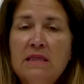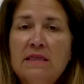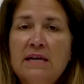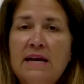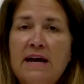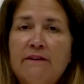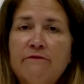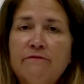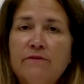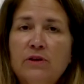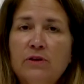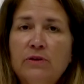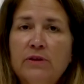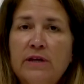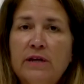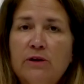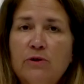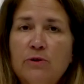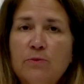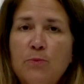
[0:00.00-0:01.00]
that I feel
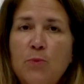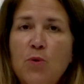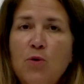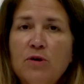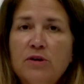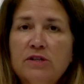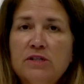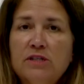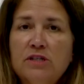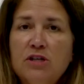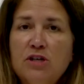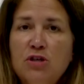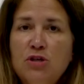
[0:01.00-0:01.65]
that are important to